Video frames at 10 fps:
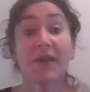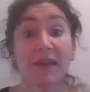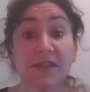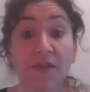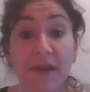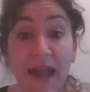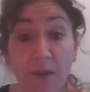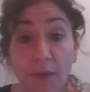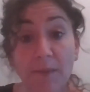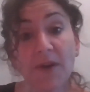Okay, so
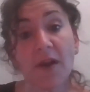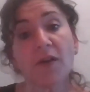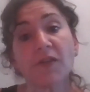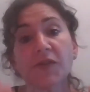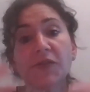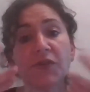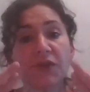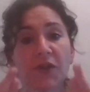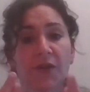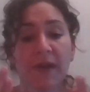now what I'm going to ask you to
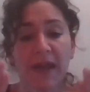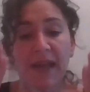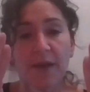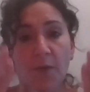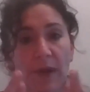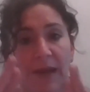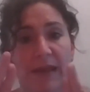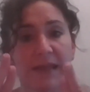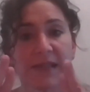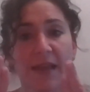do
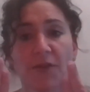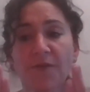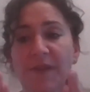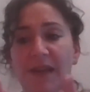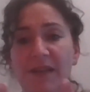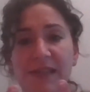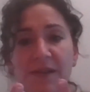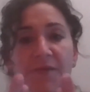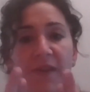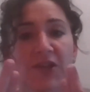is get your fingers in a
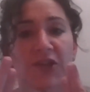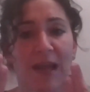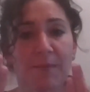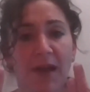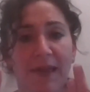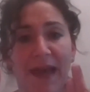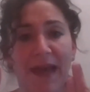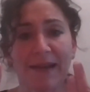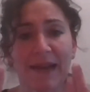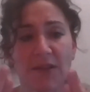V shape like
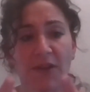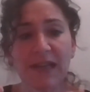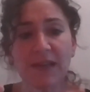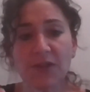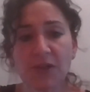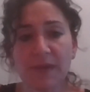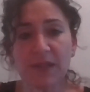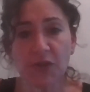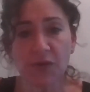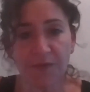that. Now you can either do
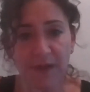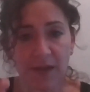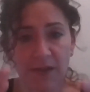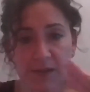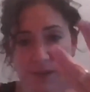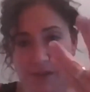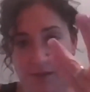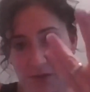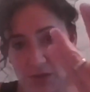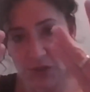it 2 fingers,
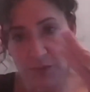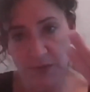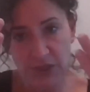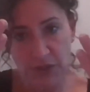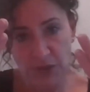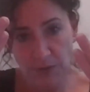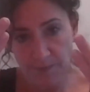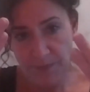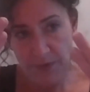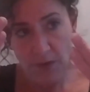2 and 2,
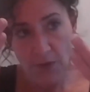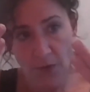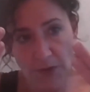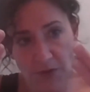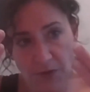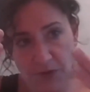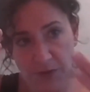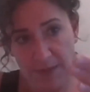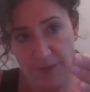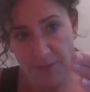or you could do
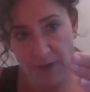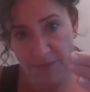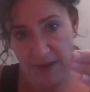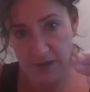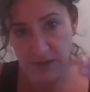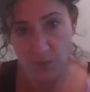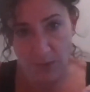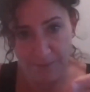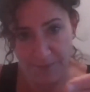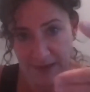it 3 fingers and
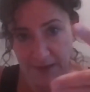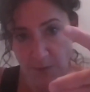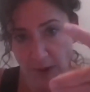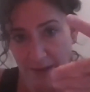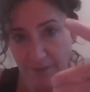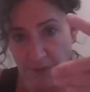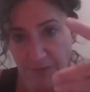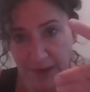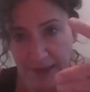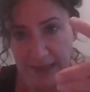1 finger, whatever you
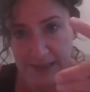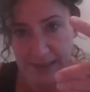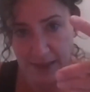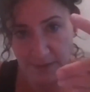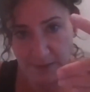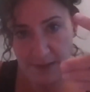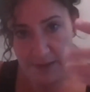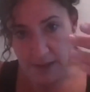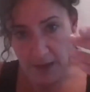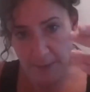find easier.
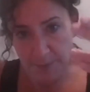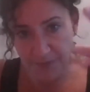I